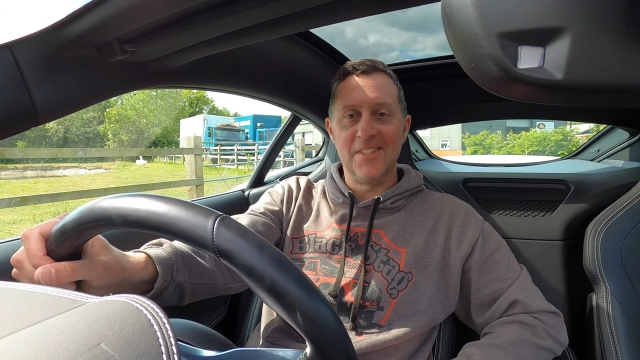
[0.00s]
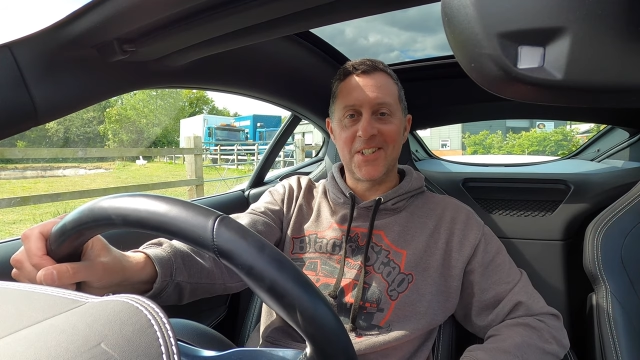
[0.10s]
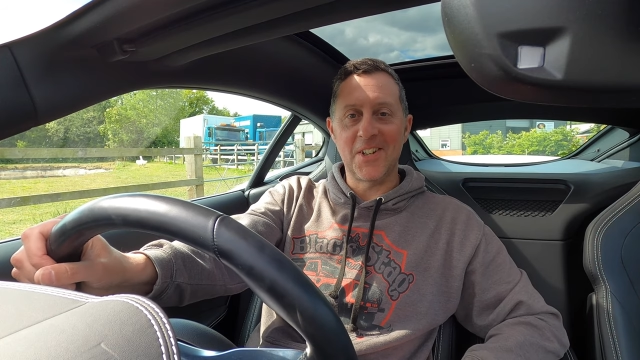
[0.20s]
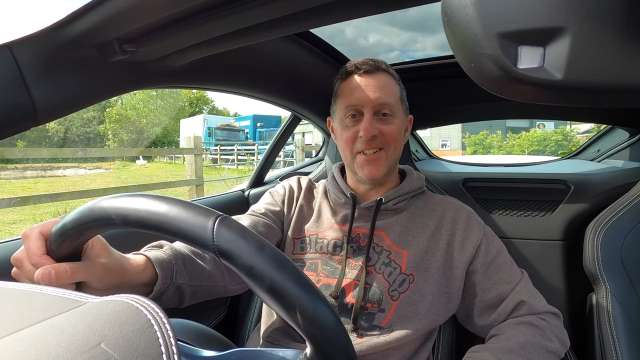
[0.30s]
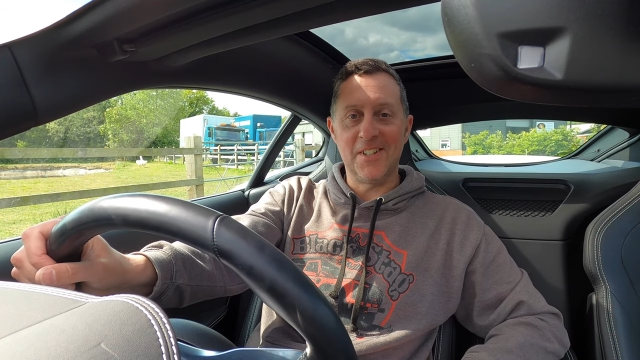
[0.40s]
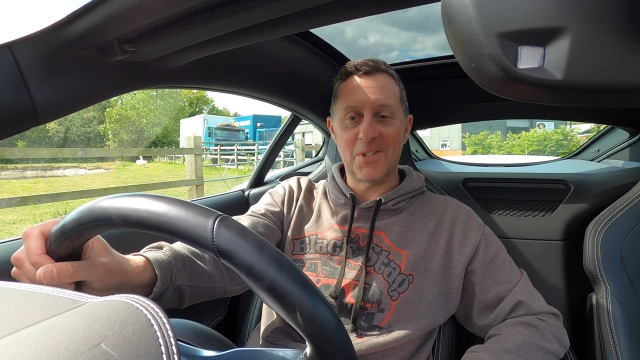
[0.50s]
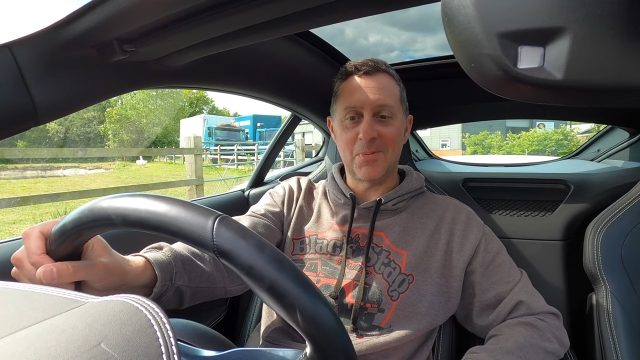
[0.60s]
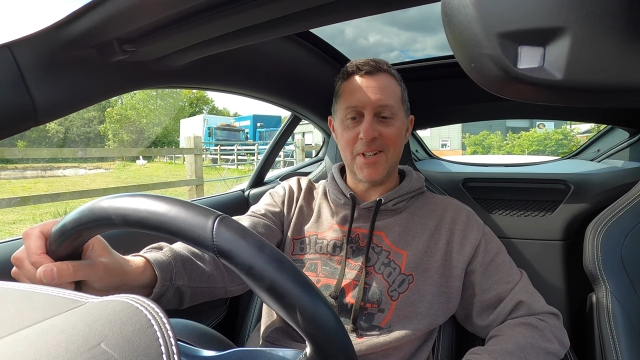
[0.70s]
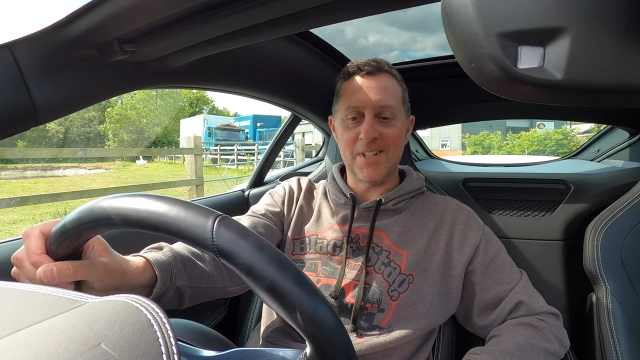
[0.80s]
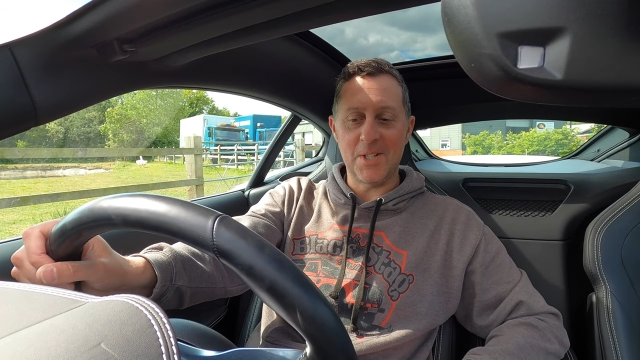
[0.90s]
So in this
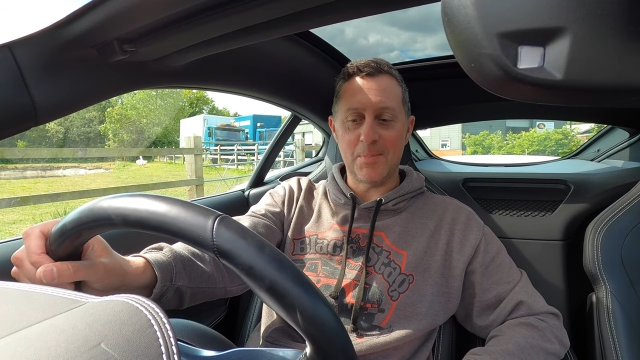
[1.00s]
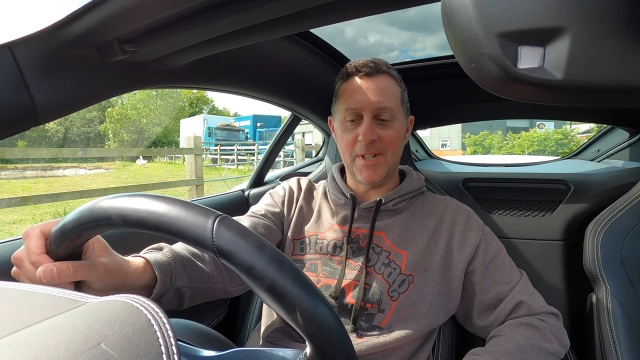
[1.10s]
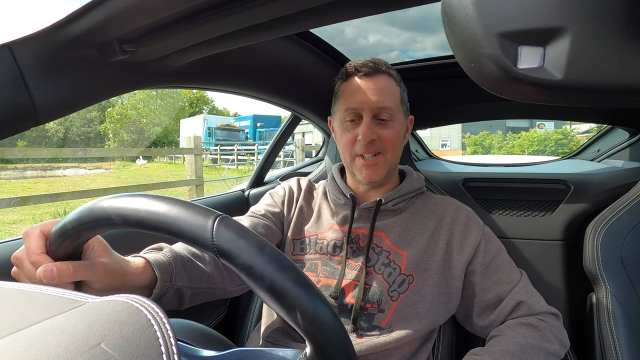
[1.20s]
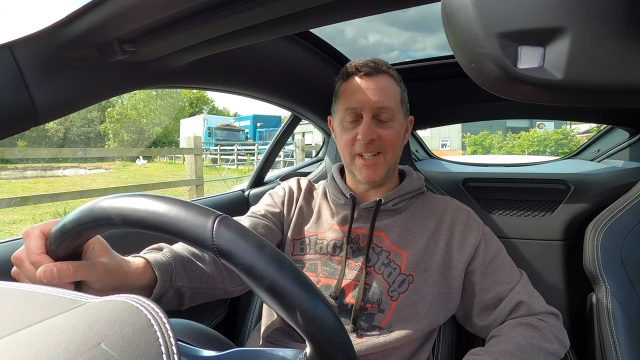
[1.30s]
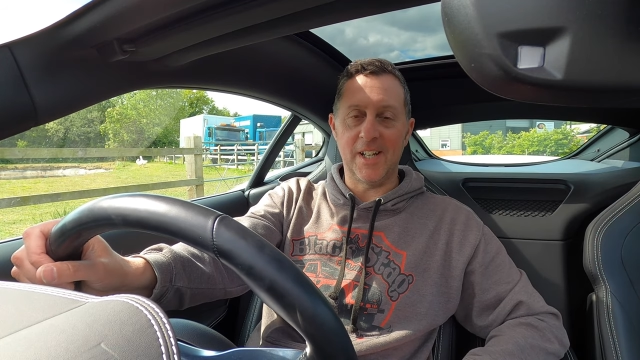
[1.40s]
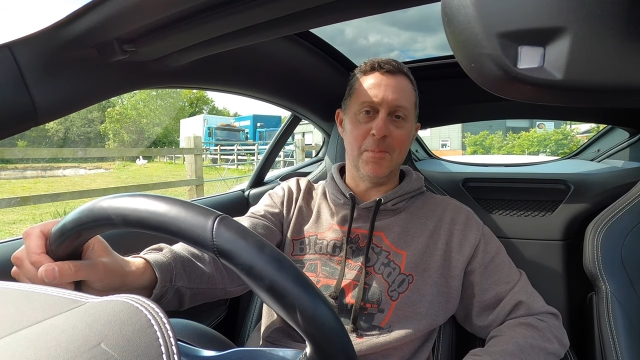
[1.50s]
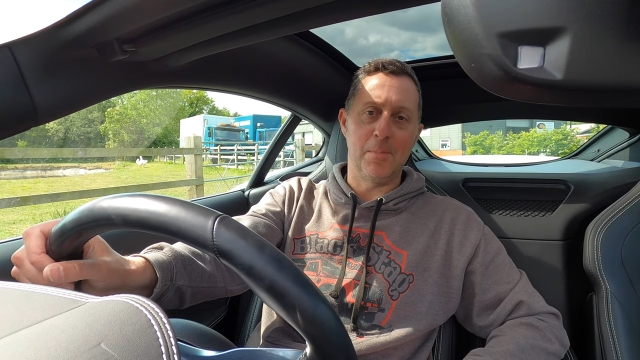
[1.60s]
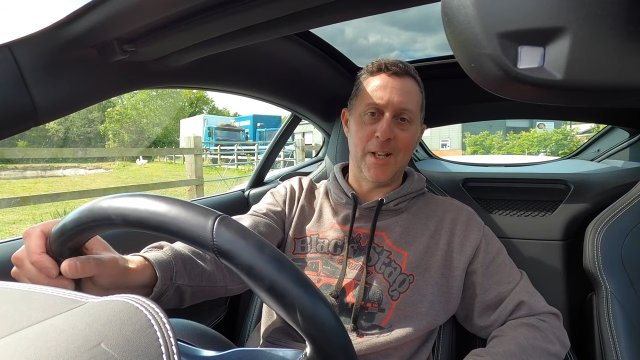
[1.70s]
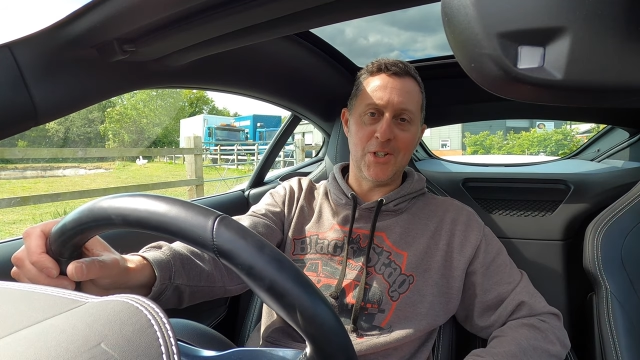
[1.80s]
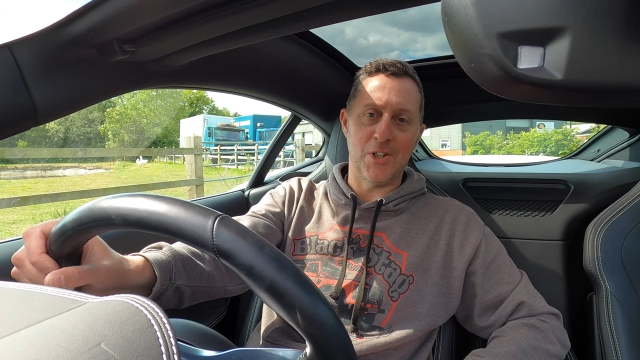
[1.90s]
one, it's been a
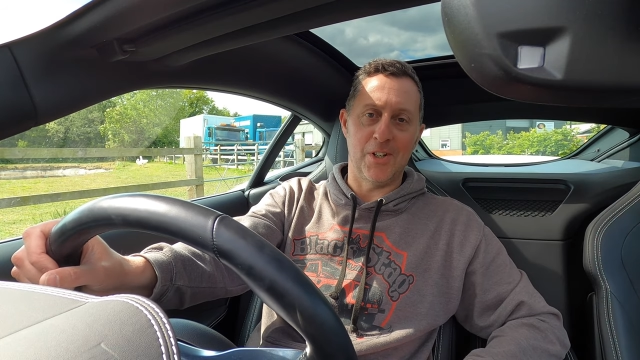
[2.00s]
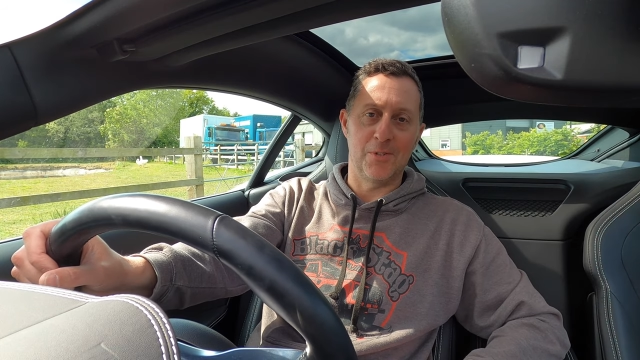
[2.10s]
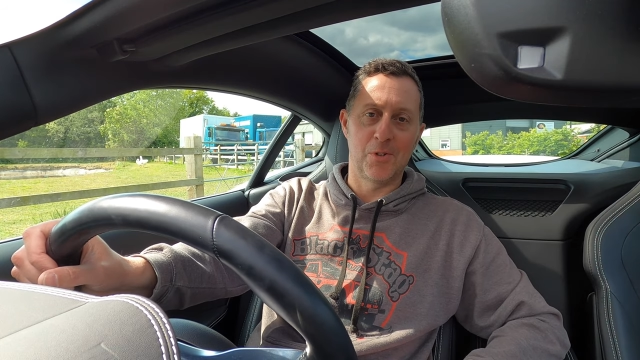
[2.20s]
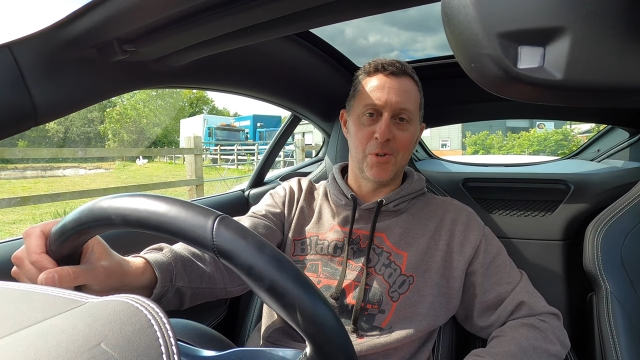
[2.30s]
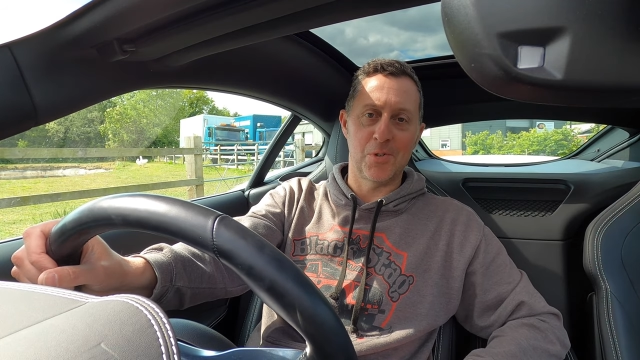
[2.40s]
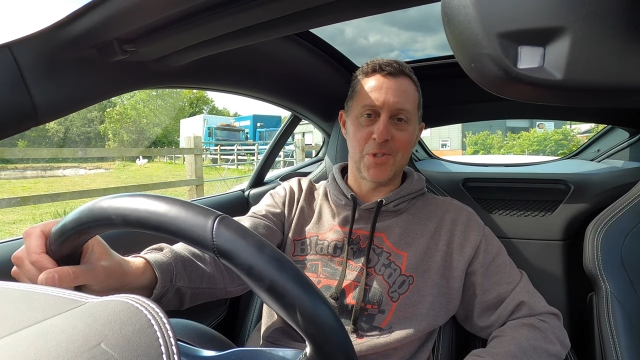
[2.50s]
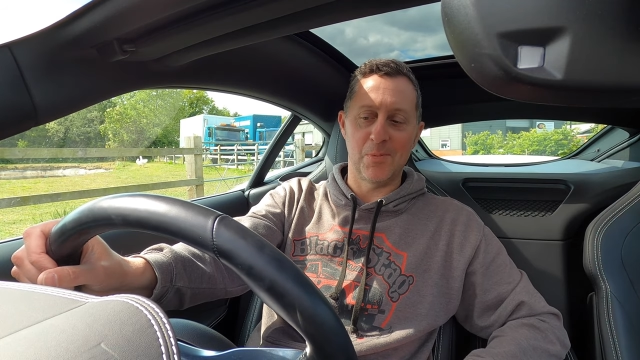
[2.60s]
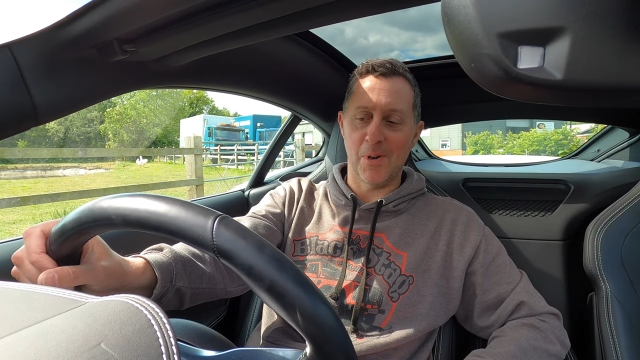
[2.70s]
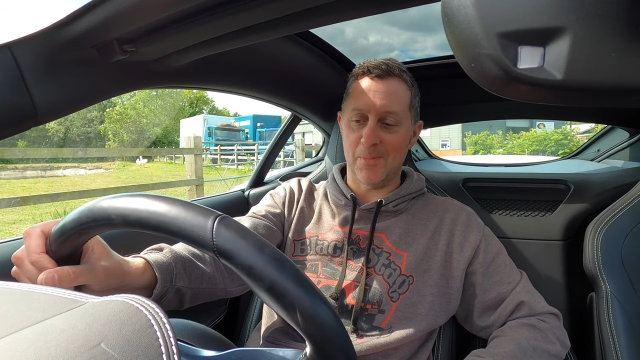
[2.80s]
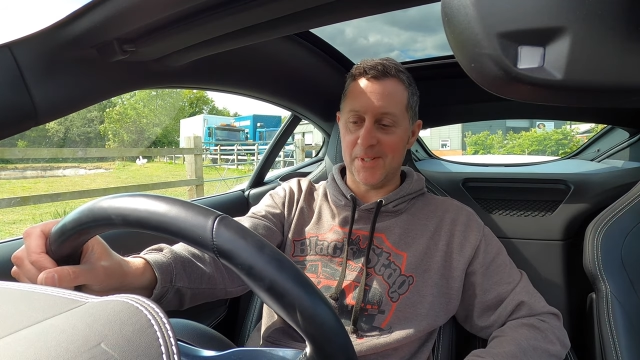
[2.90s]
pleasure, of course, to
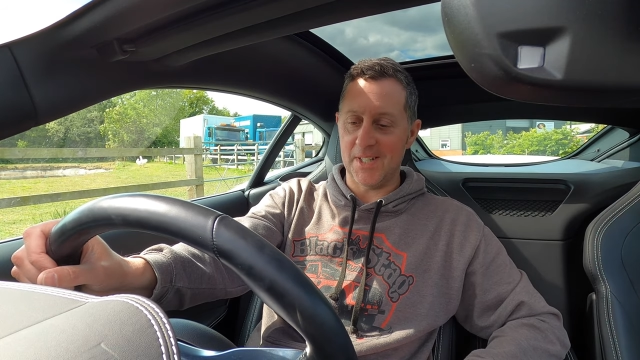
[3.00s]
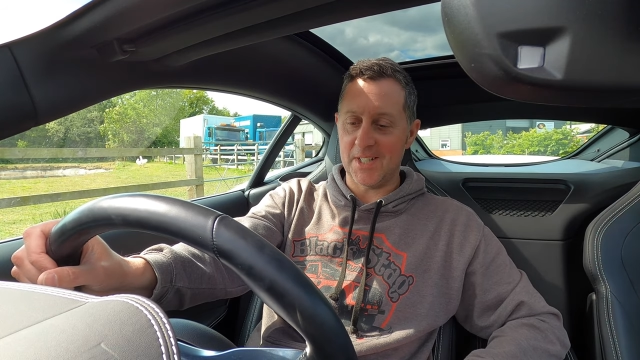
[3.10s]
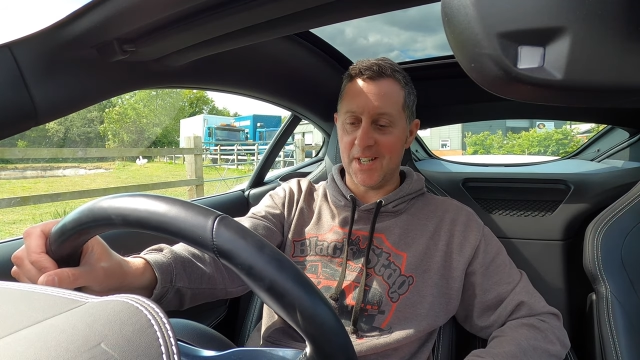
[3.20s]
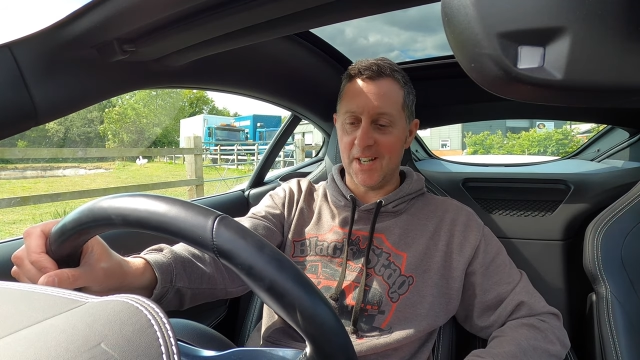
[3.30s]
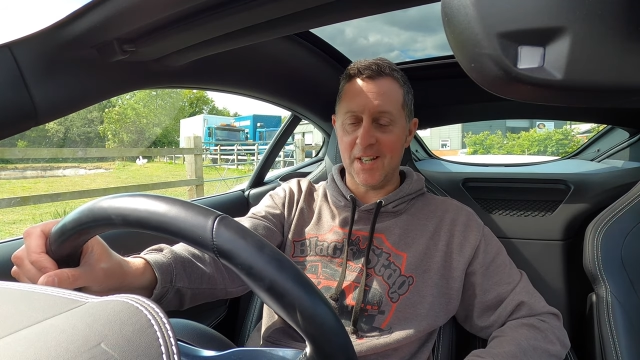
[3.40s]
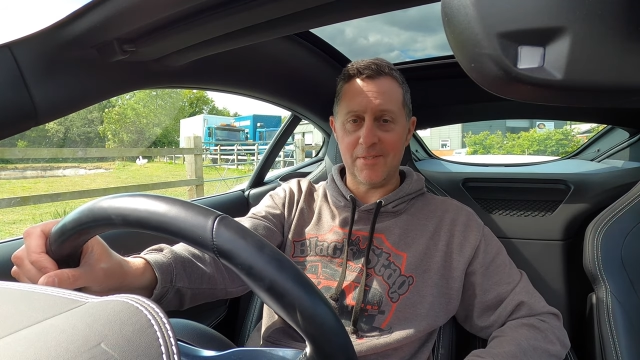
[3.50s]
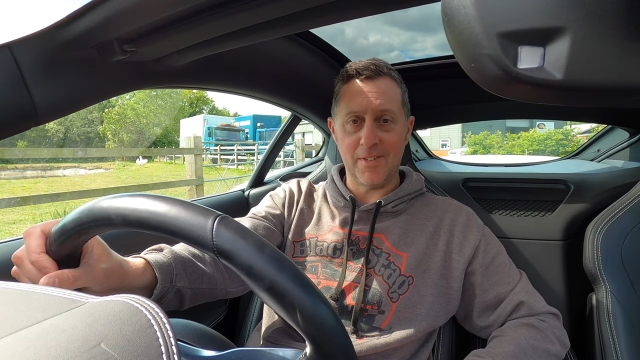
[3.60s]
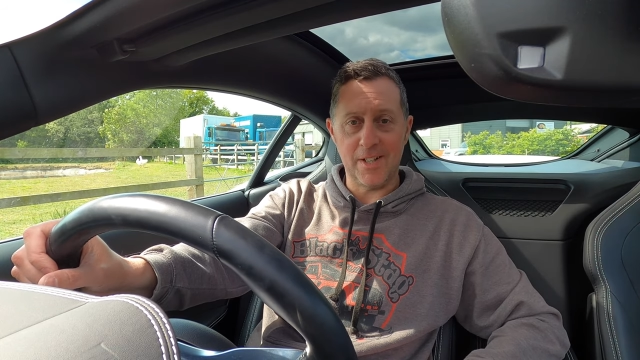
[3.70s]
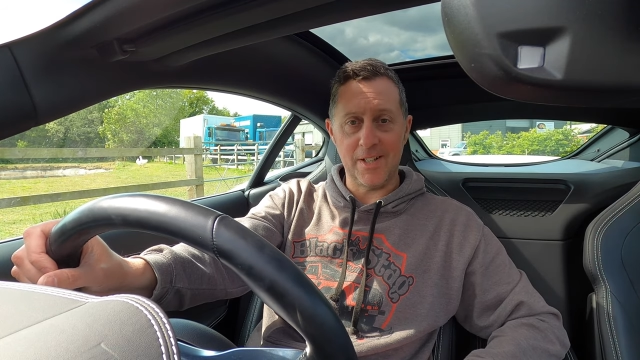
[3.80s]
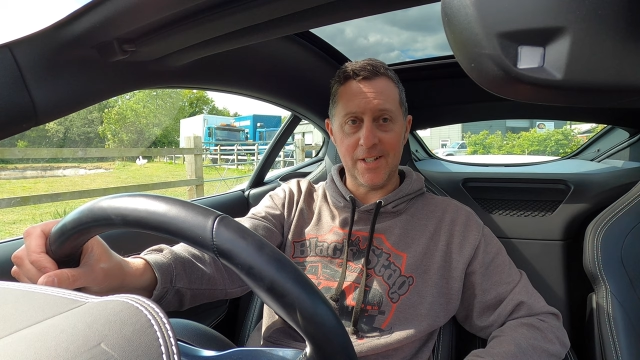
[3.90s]
work with this uh, lovely,